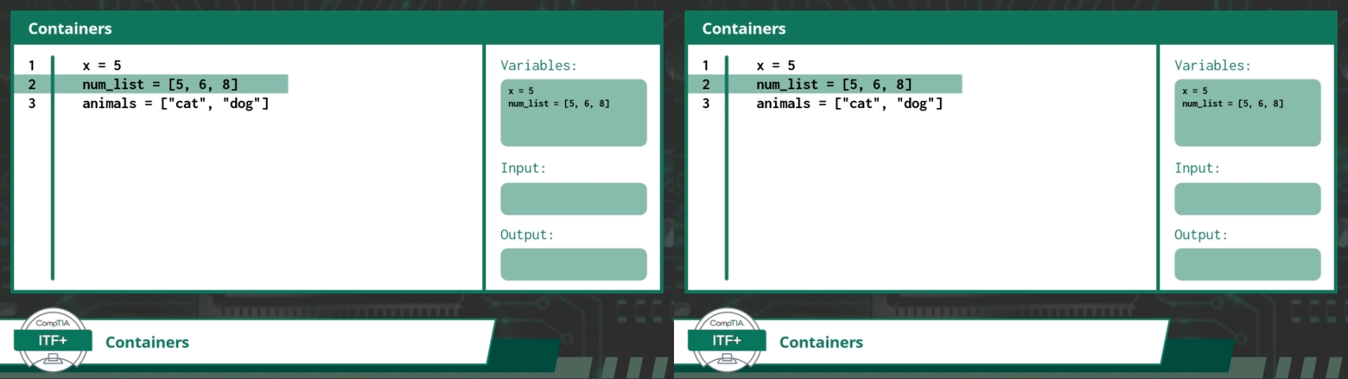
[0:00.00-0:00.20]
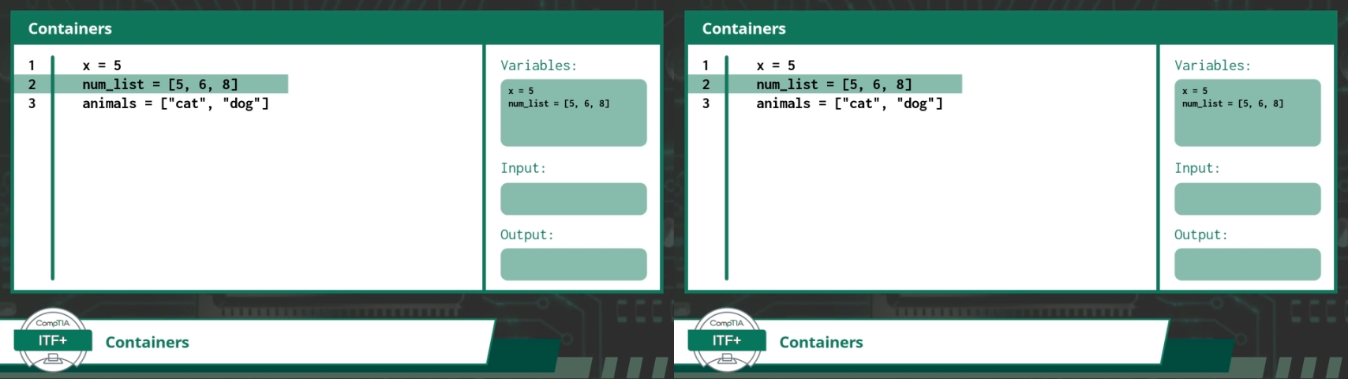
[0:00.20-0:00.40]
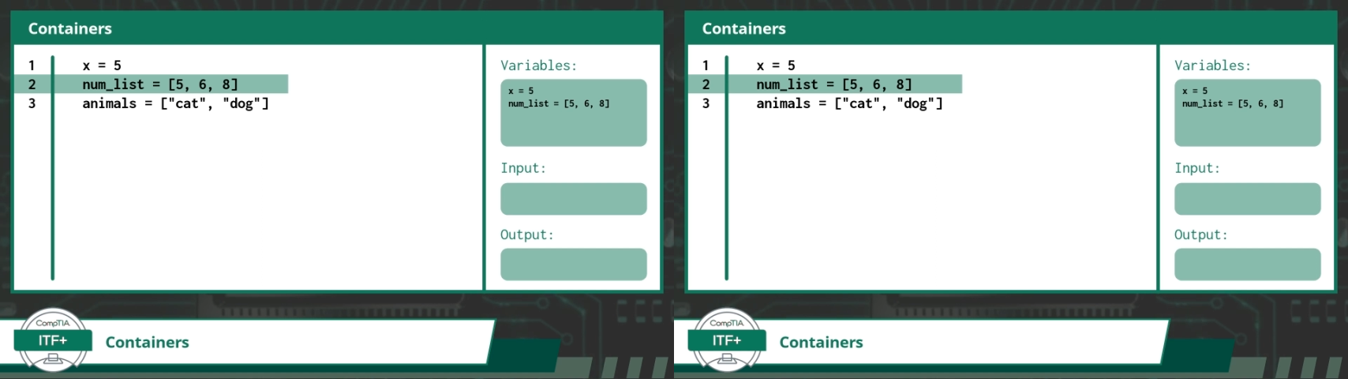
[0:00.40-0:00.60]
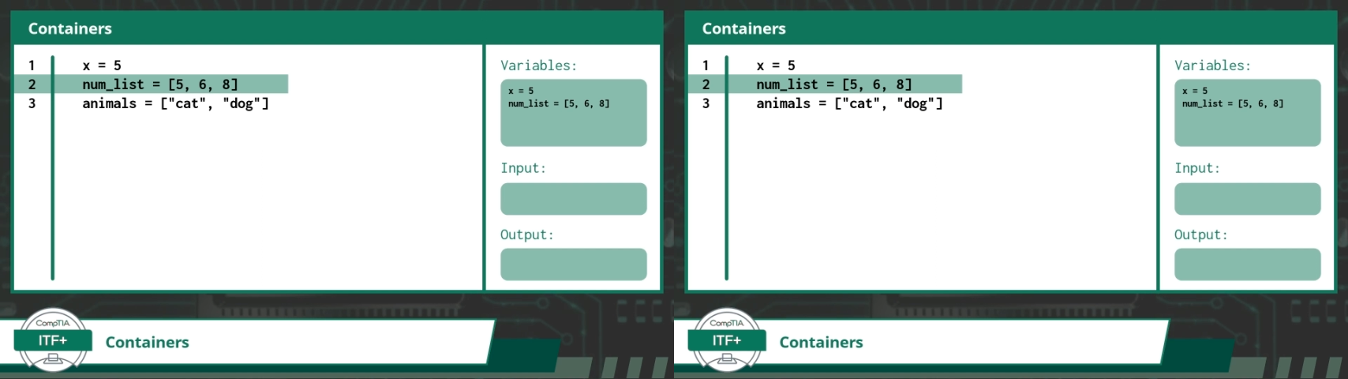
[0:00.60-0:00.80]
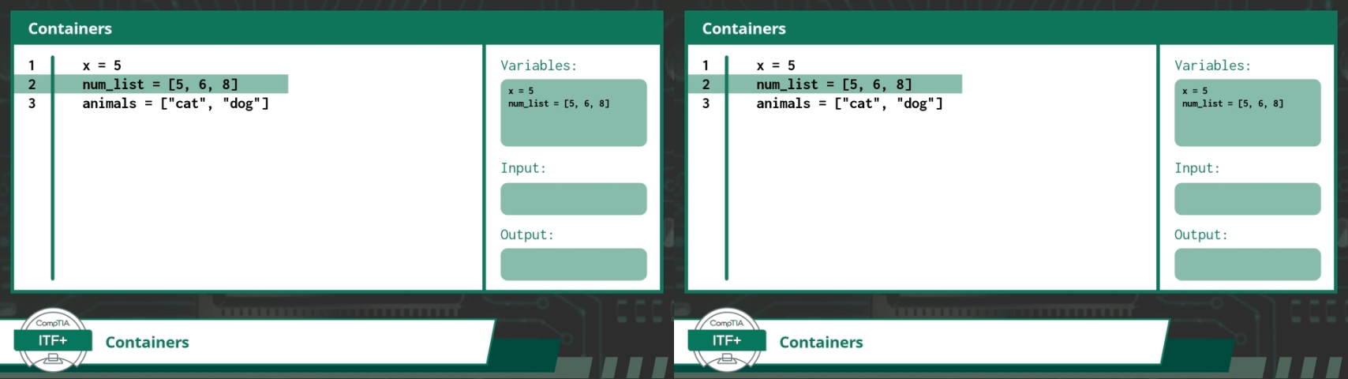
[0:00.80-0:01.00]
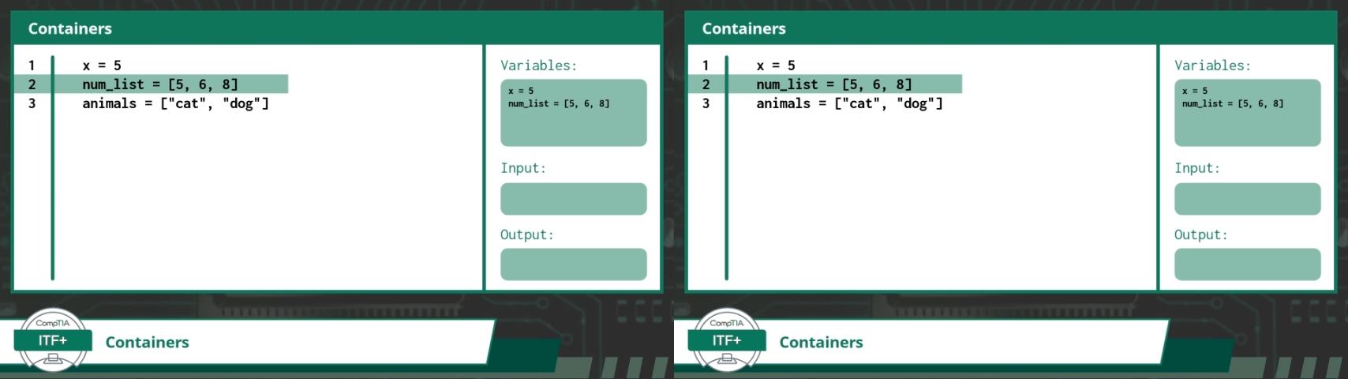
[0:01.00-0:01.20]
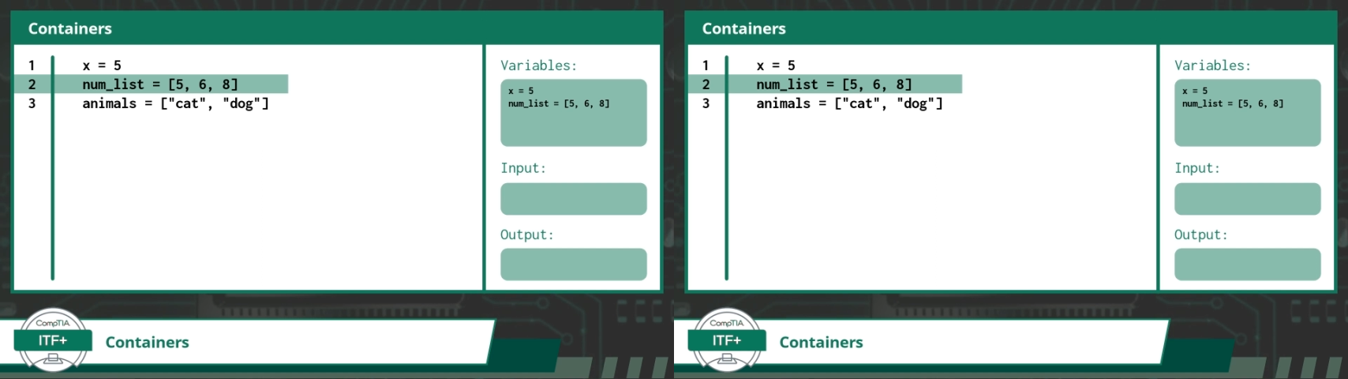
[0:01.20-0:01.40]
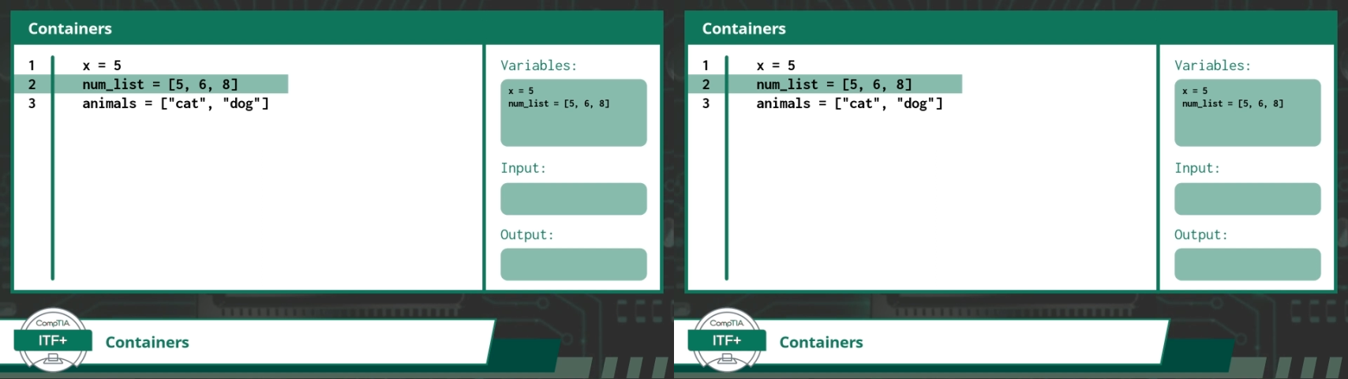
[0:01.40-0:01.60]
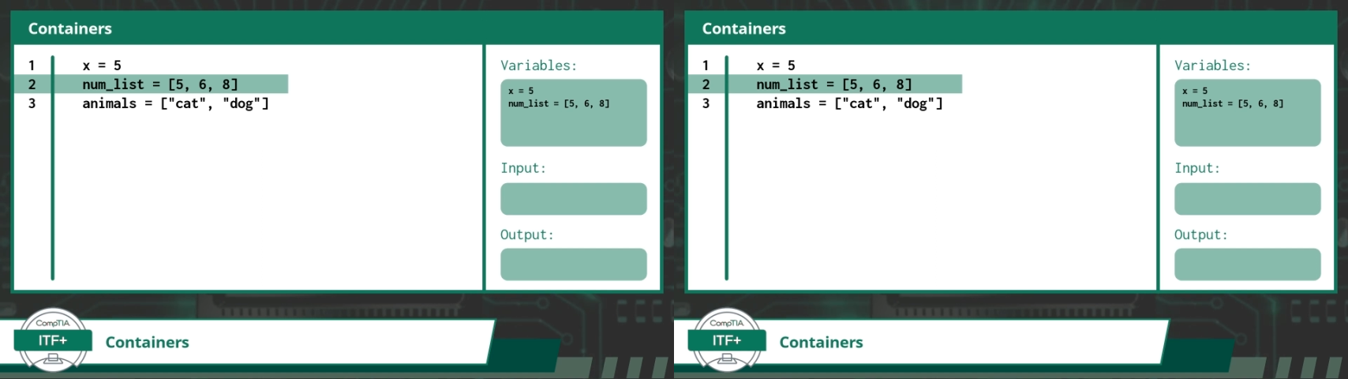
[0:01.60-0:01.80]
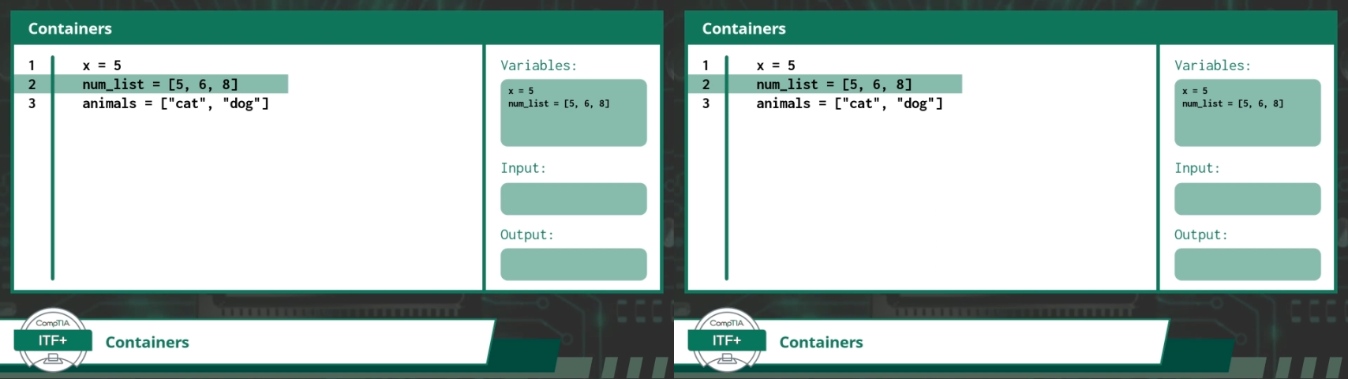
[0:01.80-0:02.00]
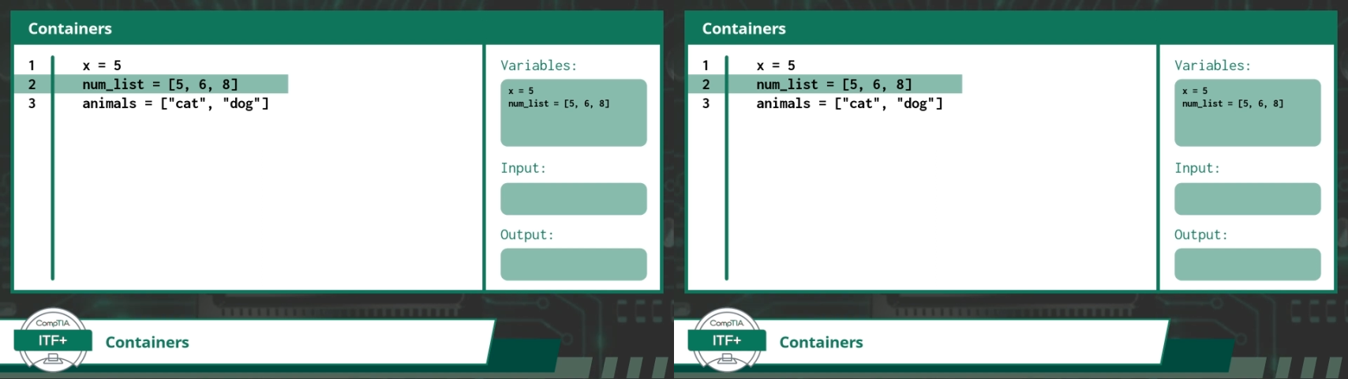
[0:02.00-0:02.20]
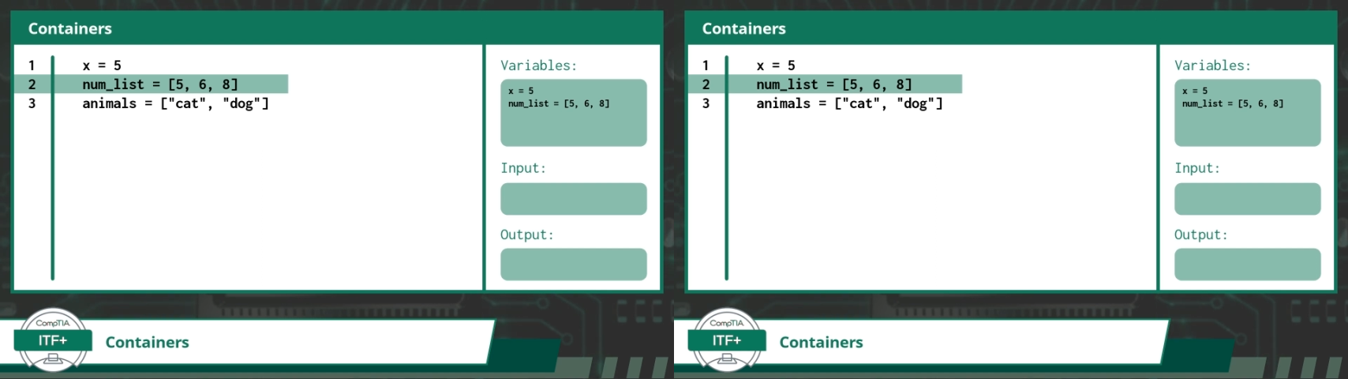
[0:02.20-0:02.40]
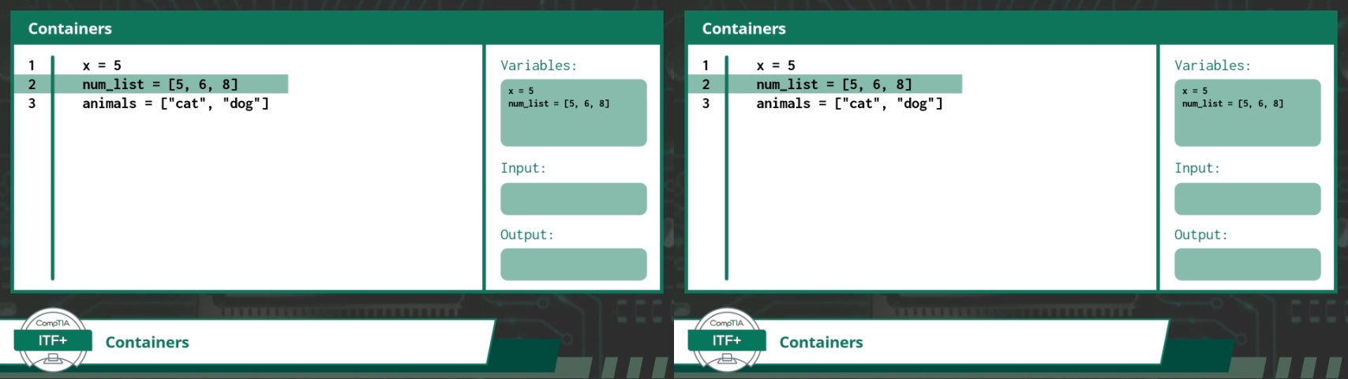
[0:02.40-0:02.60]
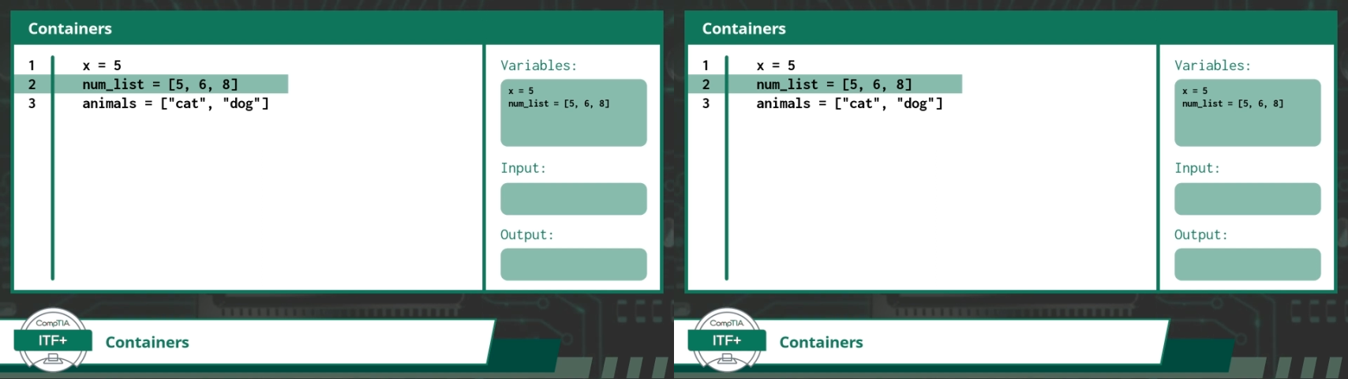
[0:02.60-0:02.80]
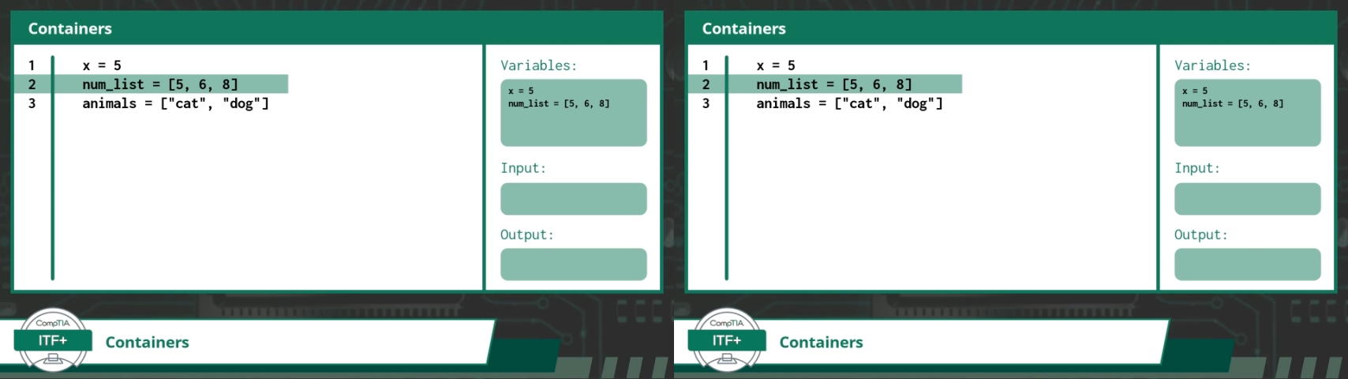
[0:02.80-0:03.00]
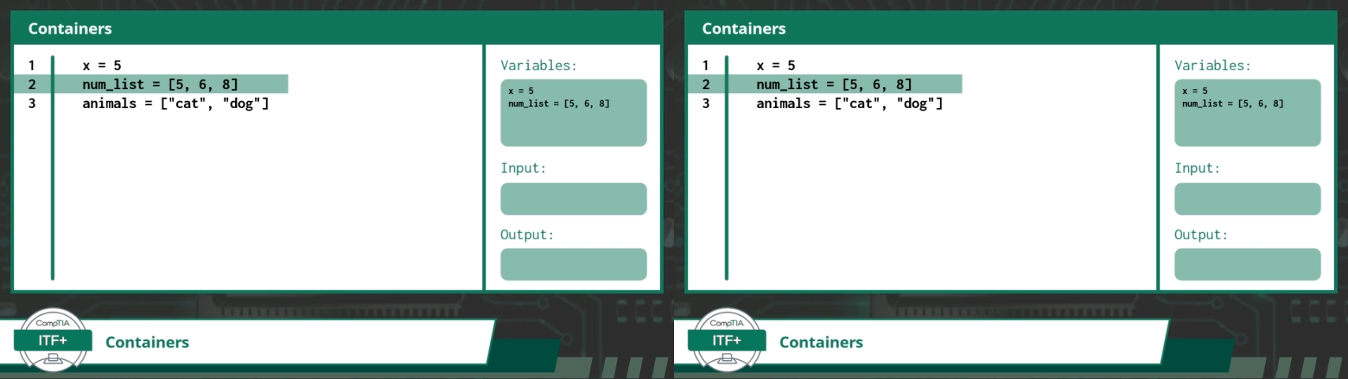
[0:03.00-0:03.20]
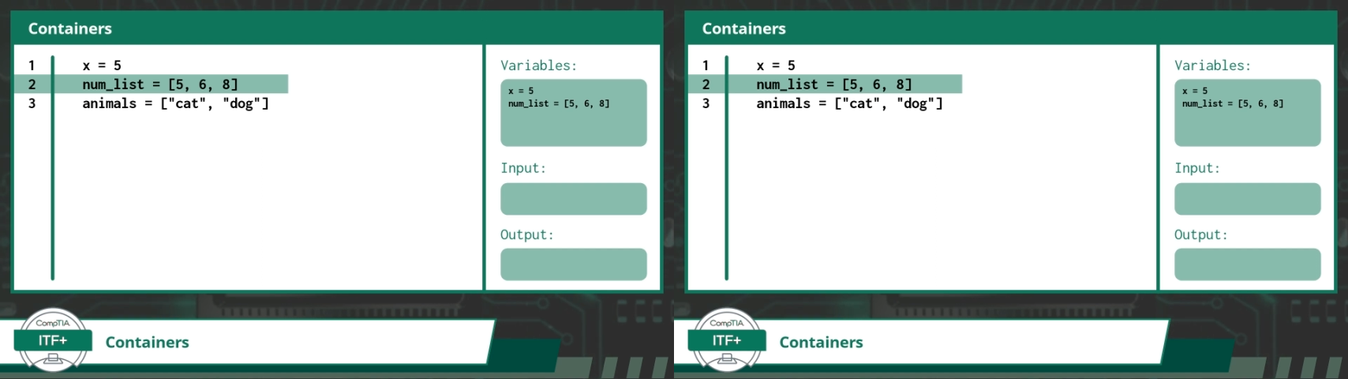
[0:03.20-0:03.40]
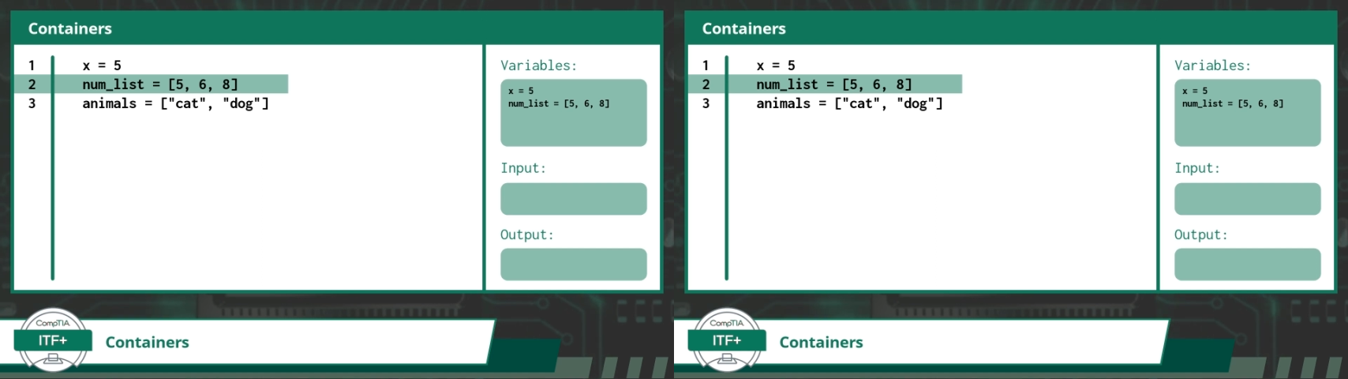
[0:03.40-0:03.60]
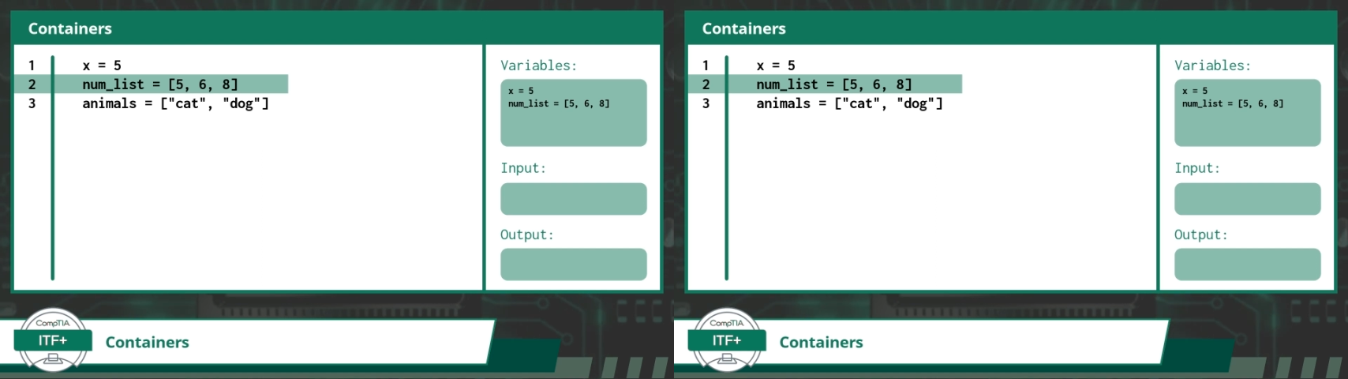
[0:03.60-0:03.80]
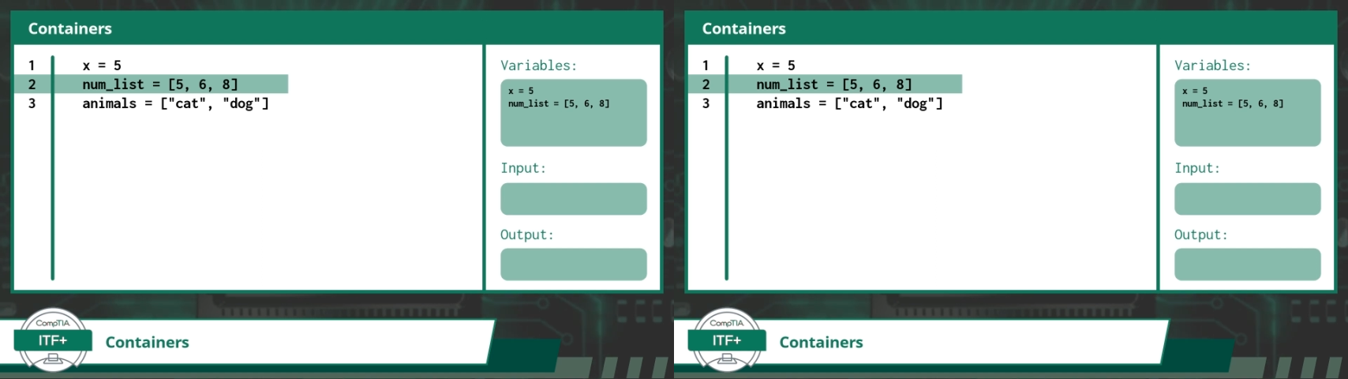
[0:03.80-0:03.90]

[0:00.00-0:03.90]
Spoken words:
[unreadable: no face in view]